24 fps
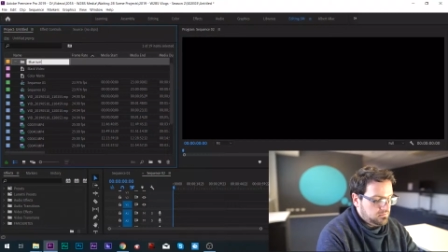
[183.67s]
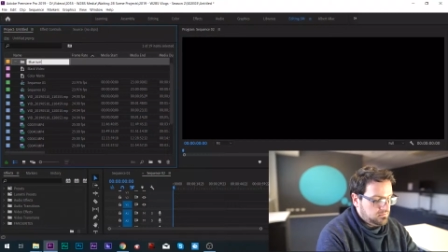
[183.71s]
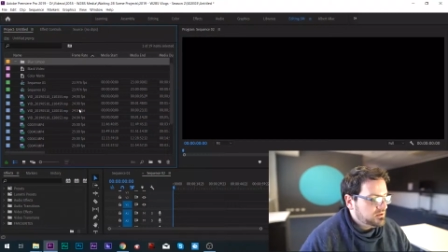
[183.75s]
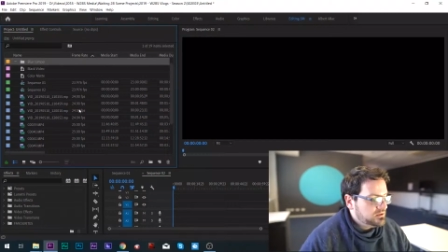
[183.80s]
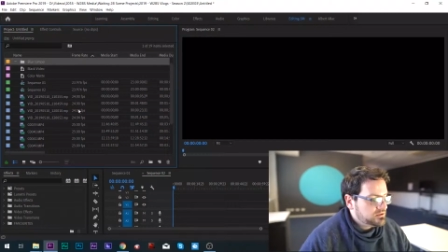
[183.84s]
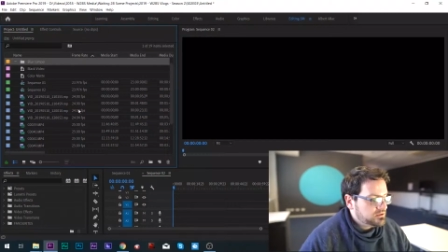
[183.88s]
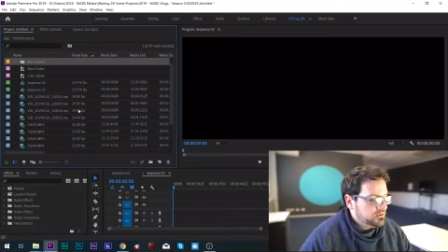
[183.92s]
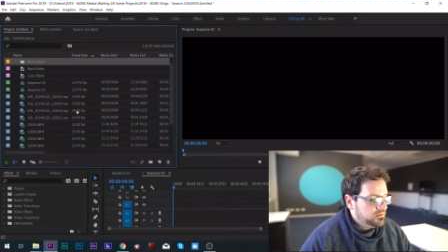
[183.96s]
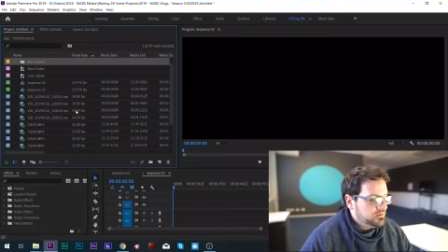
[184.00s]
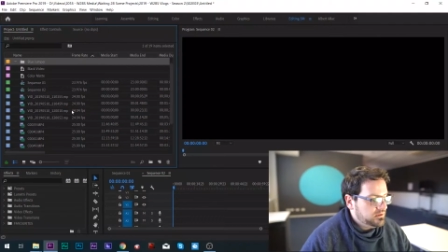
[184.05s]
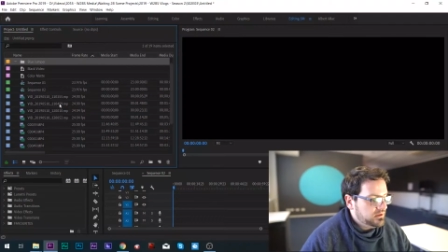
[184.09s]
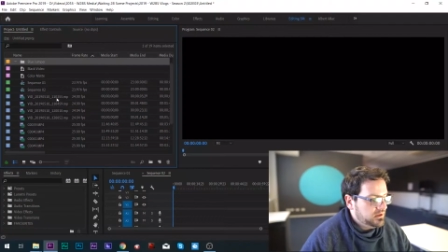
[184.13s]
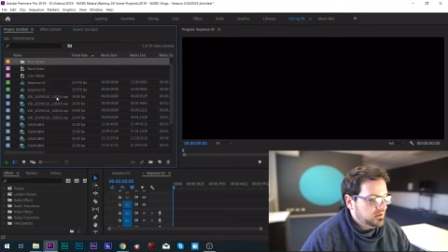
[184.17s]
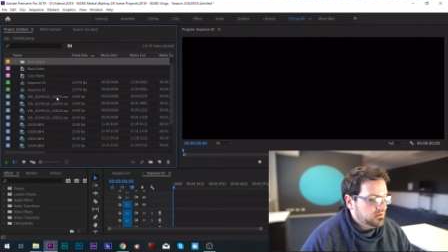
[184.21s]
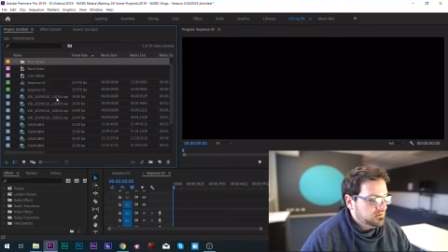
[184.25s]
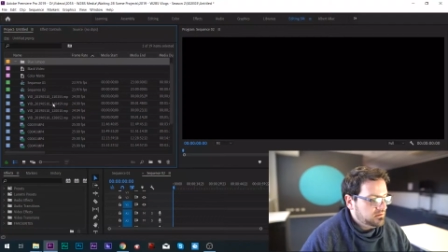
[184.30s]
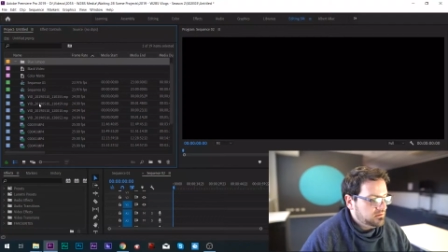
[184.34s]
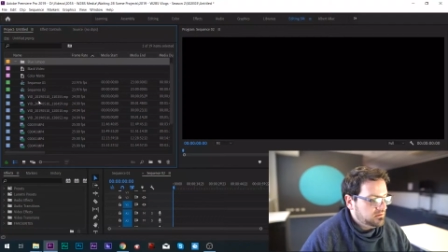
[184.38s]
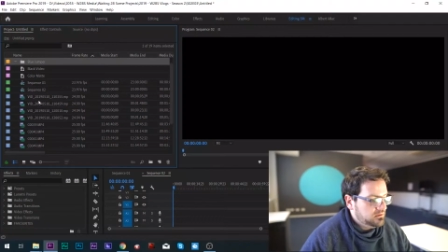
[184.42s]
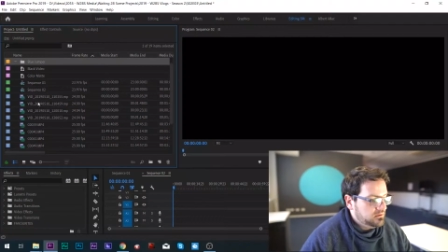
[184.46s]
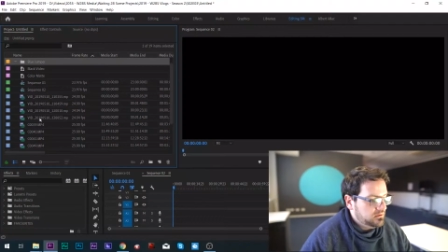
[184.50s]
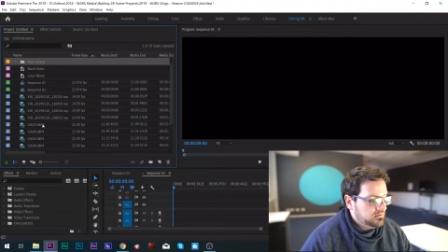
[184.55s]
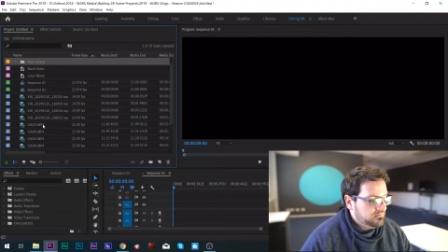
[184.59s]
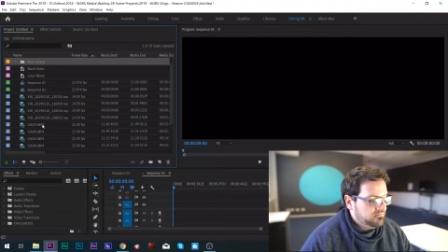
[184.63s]
so
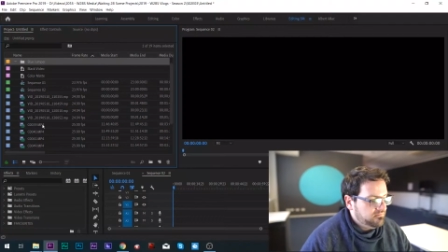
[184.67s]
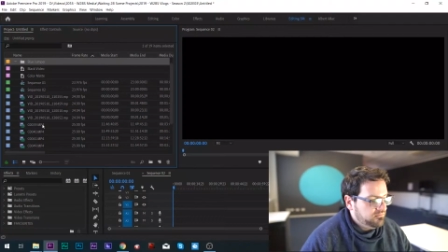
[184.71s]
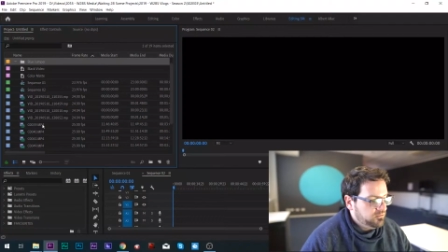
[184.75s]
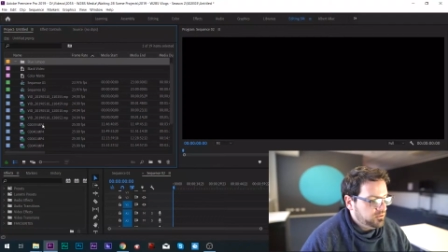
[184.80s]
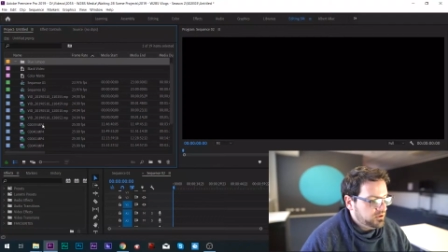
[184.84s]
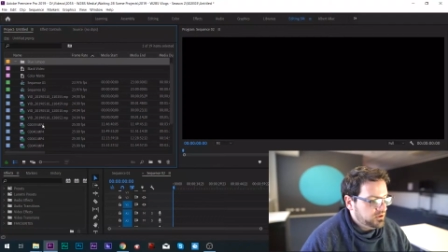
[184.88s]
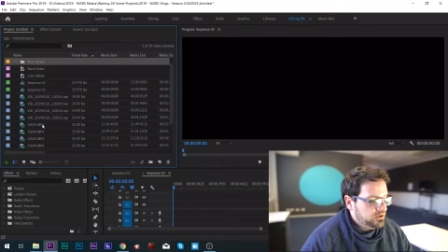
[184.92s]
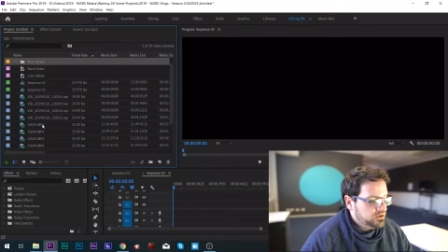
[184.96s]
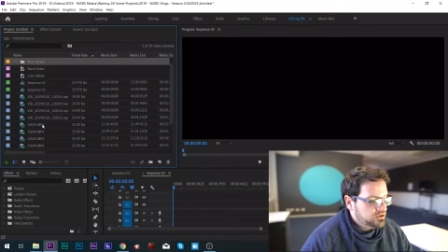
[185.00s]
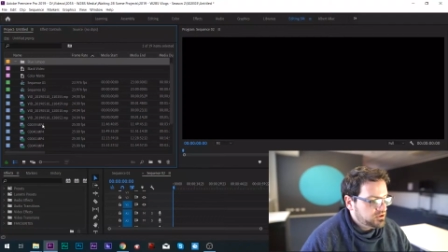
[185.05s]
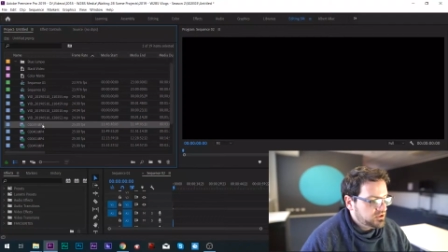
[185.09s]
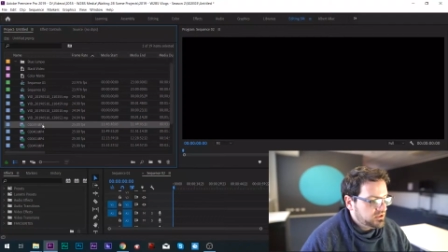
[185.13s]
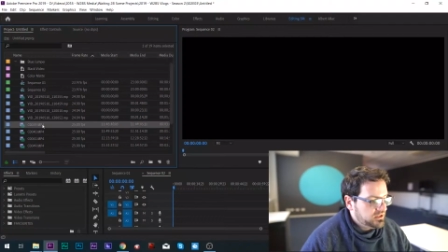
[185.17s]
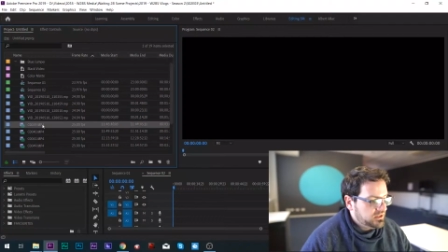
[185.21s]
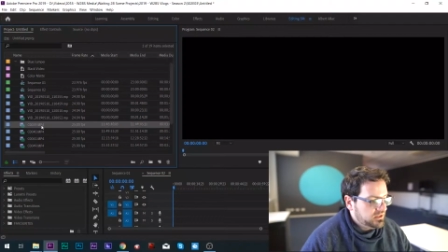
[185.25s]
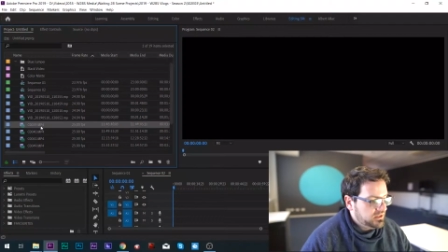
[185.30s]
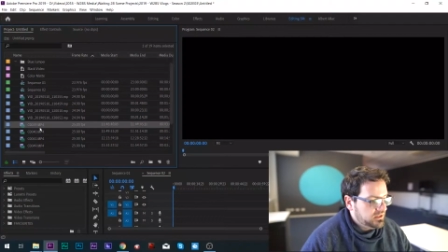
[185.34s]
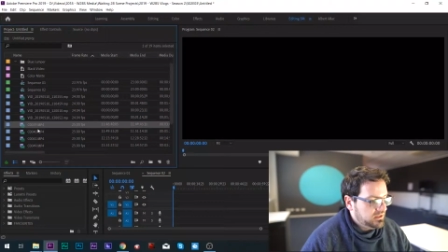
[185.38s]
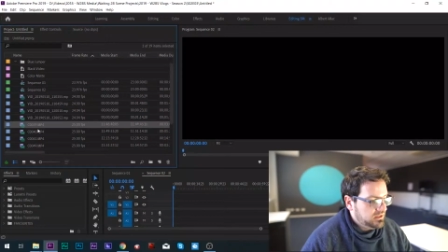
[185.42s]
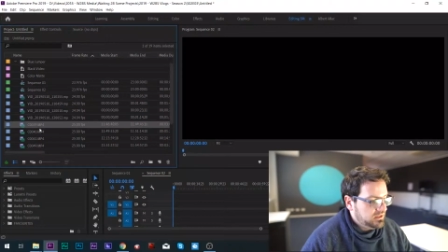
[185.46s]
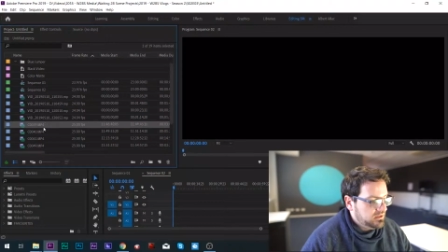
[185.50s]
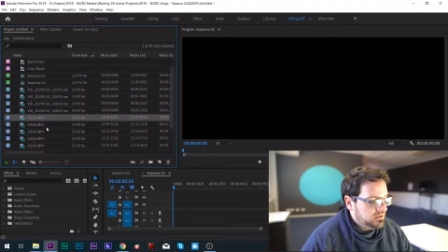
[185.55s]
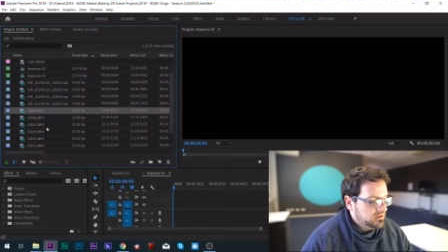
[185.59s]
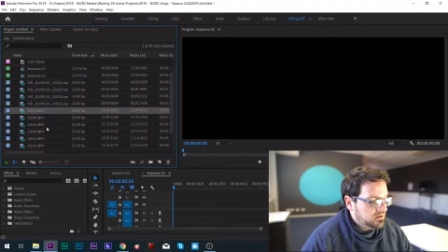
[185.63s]
then footage
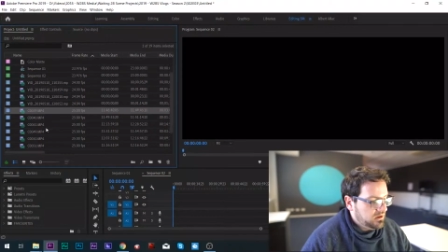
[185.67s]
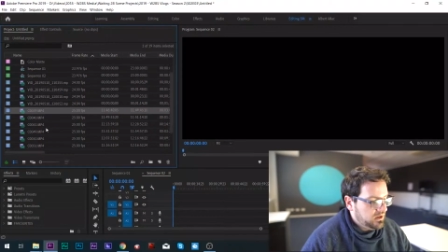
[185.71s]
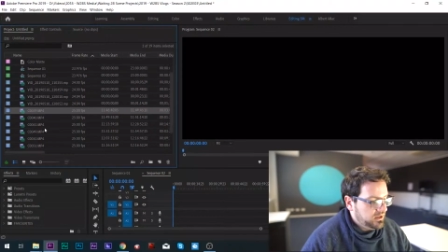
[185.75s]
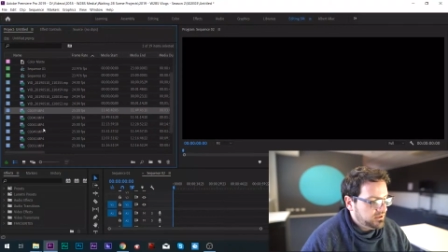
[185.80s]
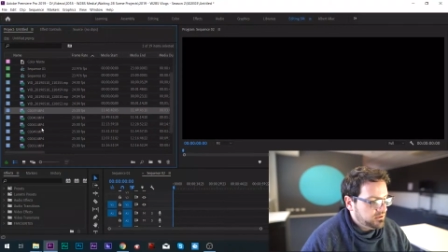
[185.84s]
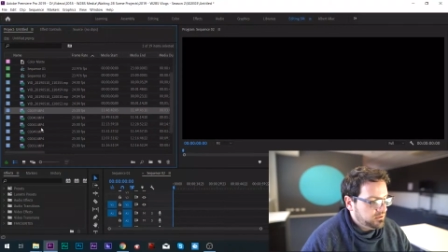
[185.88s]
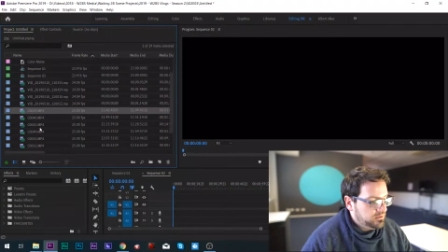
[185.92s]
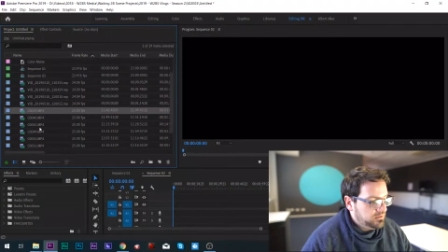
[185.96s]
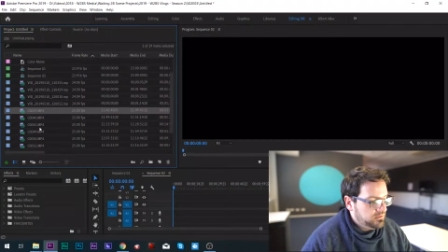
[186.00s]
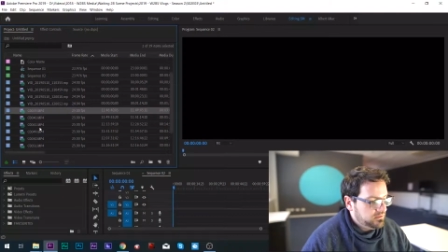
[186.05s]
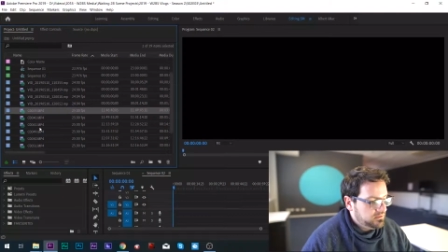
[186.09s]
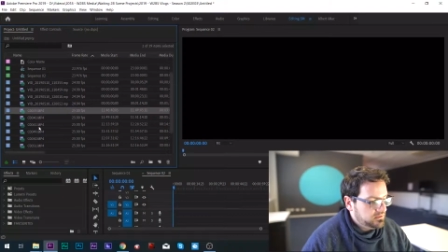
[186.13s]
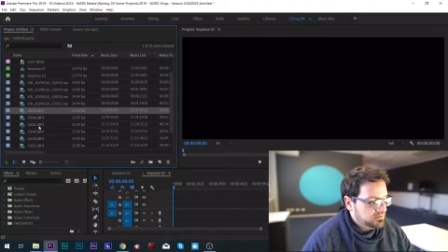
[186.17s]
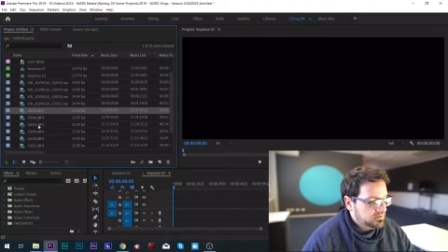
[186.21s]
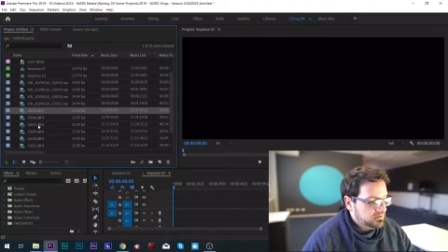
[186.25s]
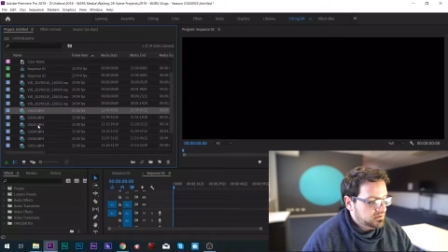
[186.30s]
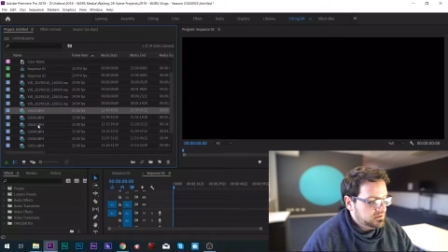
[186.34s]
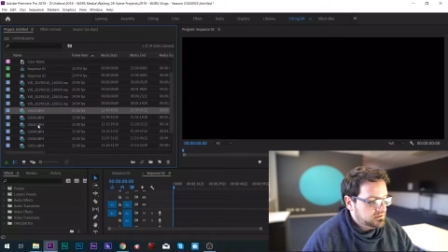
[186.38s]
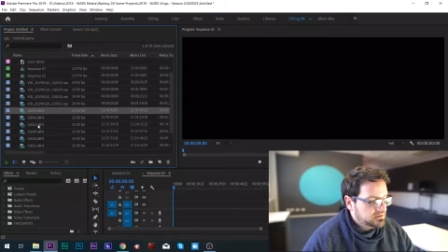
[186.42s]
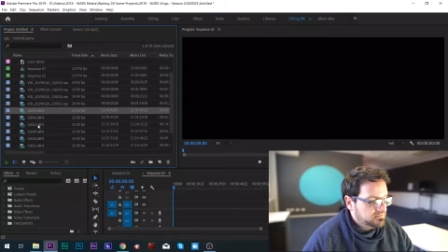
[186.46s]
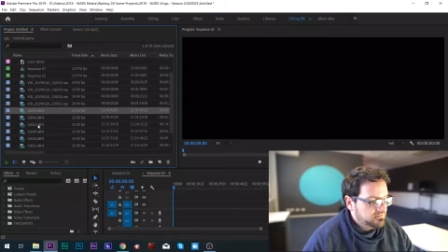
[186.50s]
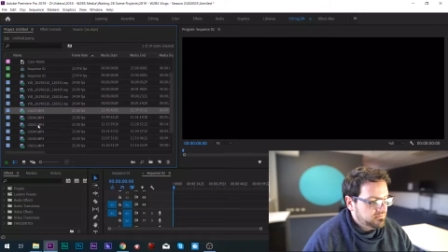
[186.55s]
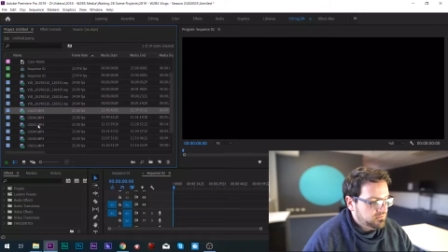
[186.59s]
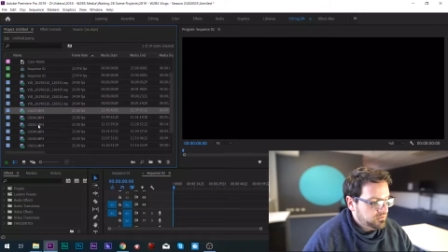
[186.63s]
here, I know that
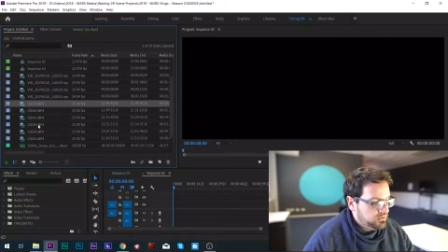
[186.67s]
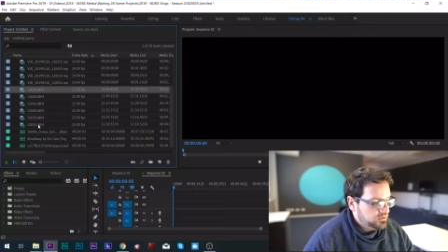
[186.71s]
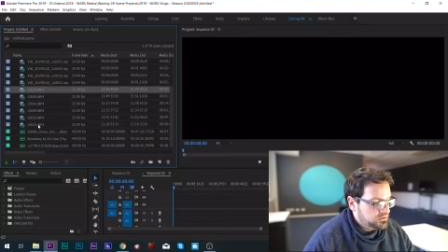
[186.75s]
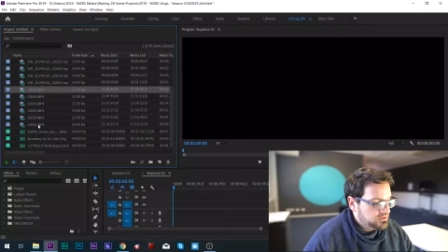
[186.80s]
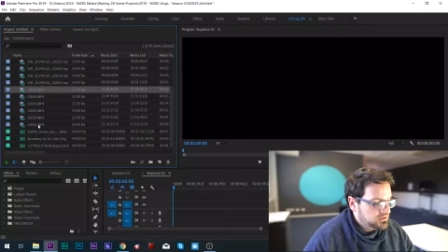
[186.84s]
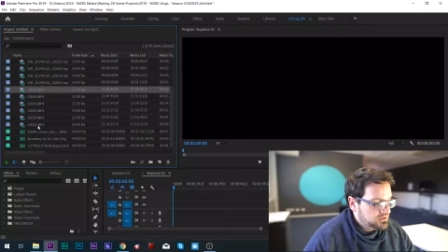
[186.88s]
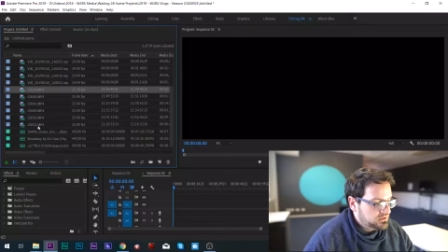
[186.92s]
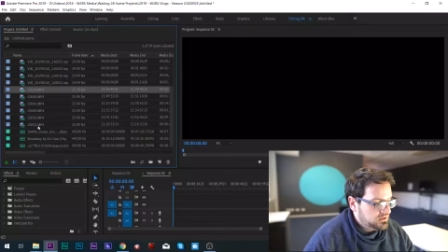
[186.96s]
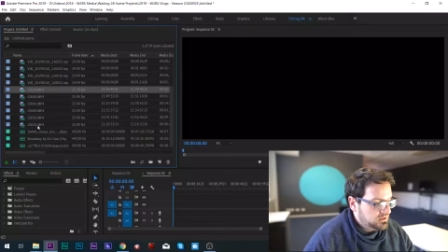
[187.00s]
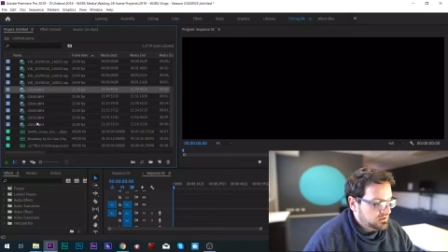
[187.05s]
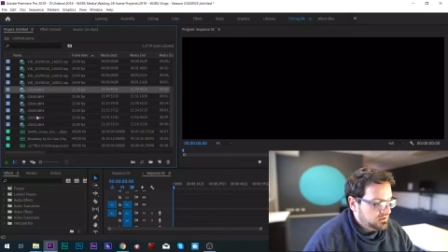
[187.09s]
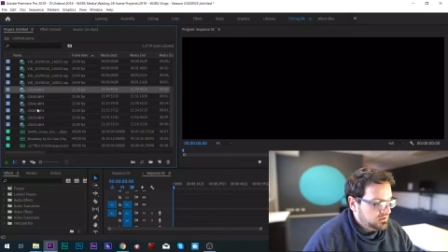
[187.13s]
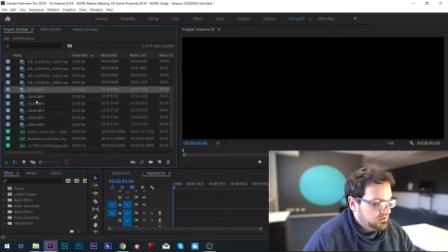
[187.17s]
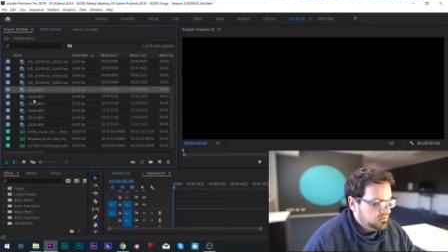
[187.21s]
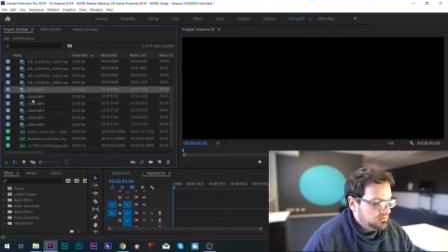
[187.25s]
these first